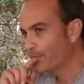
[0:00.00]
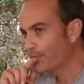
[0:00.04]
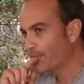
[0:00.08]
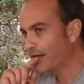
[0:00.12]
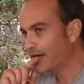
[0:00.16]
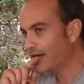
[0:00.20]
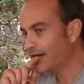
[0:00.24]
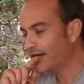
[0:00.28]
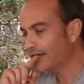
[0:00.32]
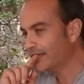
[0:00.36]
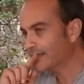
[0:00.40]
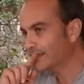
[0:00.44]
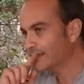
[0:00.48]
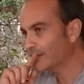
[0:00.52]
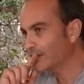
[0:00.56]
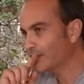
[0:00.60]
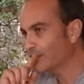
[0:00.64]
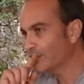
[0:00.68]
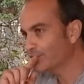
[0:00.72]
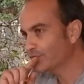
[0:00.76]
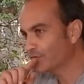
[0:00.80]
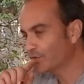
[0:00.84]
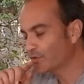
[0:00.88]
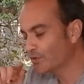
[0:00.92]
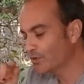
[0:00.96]
But
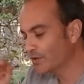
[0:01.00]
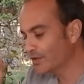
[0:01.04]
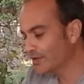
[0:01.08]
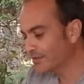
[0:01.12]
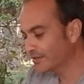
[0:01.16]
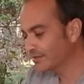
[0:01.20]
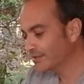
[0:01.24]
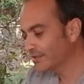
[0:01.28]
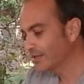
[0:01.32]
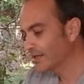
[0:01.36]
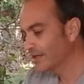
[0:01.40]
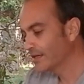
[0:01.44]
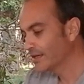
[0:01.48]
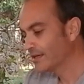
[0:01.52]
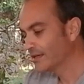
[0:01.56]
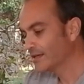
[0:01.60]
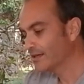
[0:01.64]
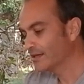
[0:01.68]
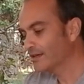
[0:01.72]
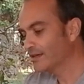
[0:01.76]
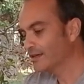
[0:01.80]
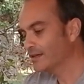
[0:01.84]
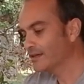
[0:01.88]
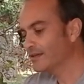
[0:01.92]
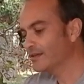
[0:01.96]
of course,
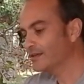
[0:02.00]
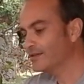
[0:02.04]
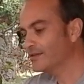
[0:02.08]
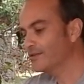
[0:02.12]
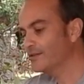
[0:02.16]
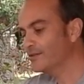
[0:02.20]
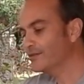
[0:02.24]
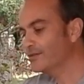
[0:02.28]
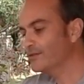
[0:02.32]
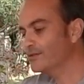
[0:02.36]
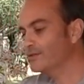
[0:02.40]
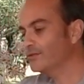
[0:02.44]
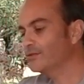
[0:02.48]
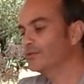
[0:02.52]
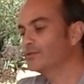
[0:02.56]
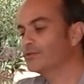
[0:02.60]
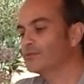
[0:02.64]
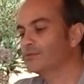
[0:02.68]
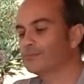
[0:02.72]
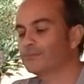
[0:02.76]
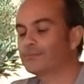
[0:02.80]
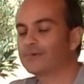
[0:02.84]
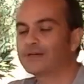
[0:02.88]
you